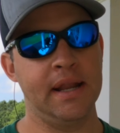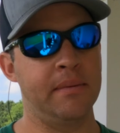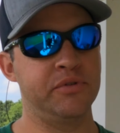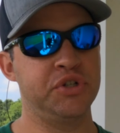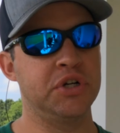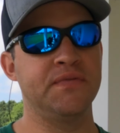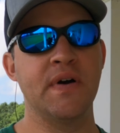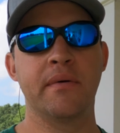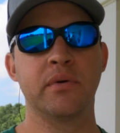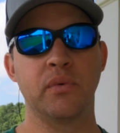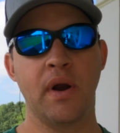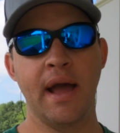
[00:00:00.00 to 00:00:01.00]
And I'm sure if I
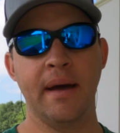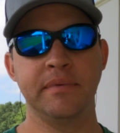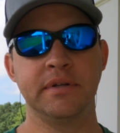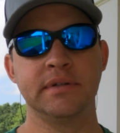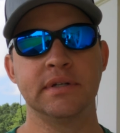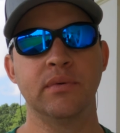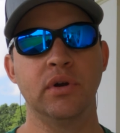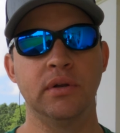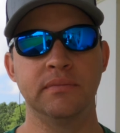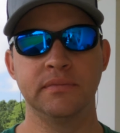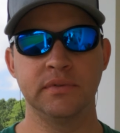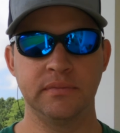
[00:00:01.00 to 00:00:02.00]
would have wrapped, it
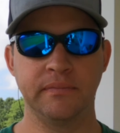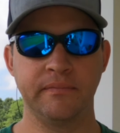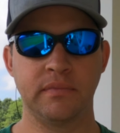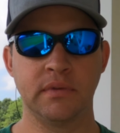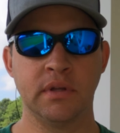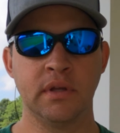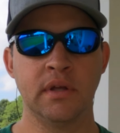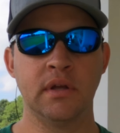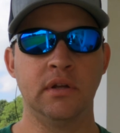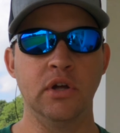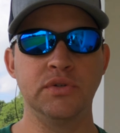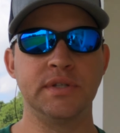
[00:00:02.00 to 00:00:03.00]
would
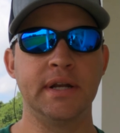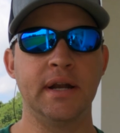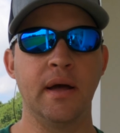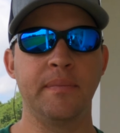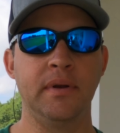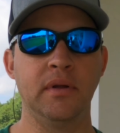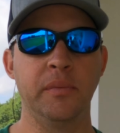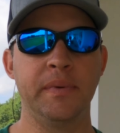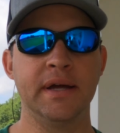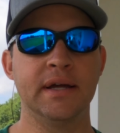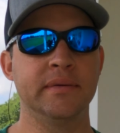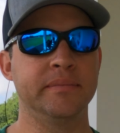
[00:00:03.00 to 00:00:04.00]
loosen it up a little
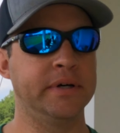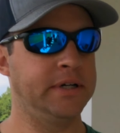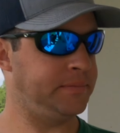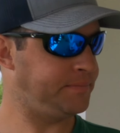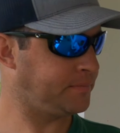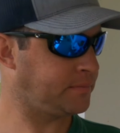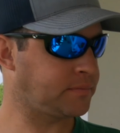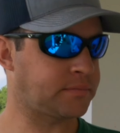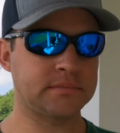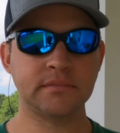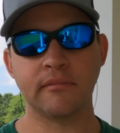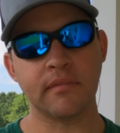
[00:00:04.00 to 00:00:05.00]
bit, but
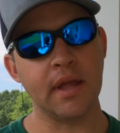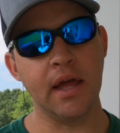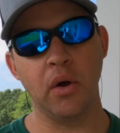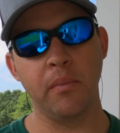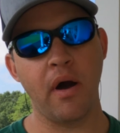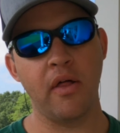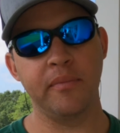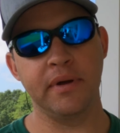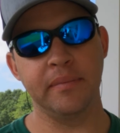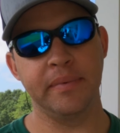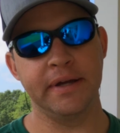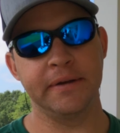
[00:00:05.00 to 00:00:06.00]
it don't bother me
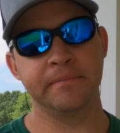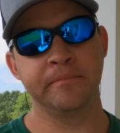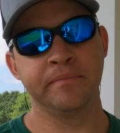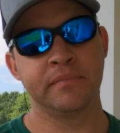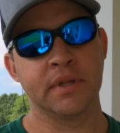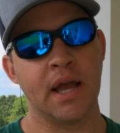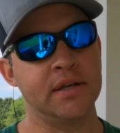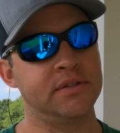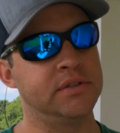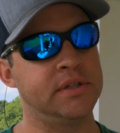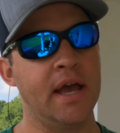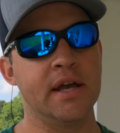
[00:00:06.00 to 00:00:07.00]
a bit. That's
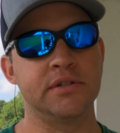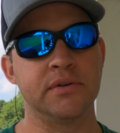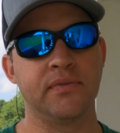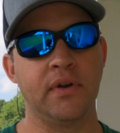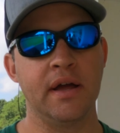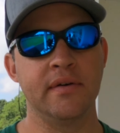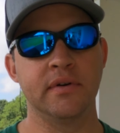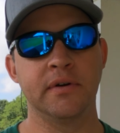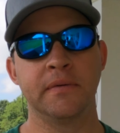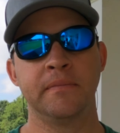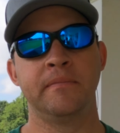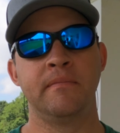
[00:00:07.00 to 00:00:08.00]
just extra
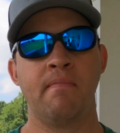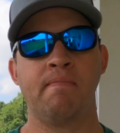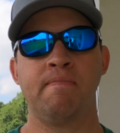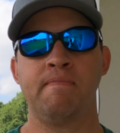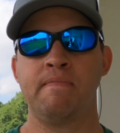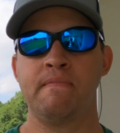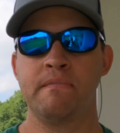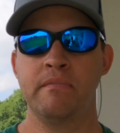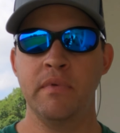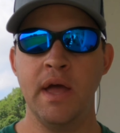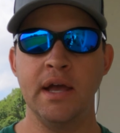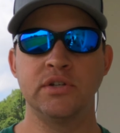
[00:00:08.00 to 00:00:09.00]
flavor,
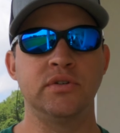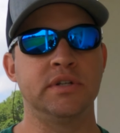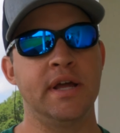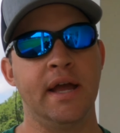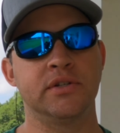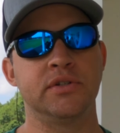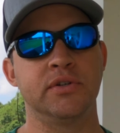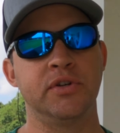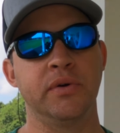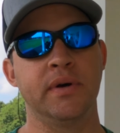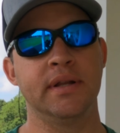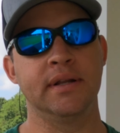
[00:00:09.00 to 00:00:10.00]
extra texture
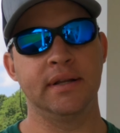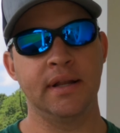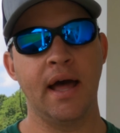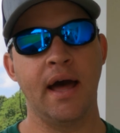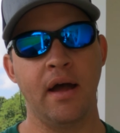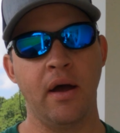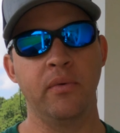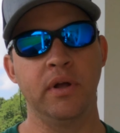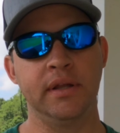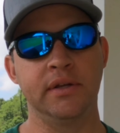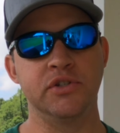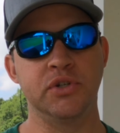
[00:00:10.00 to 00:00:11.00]
to it, and I
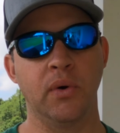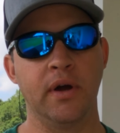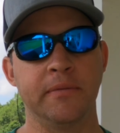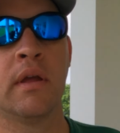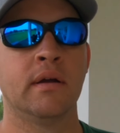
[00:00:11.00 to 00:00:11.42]
really enjoy it.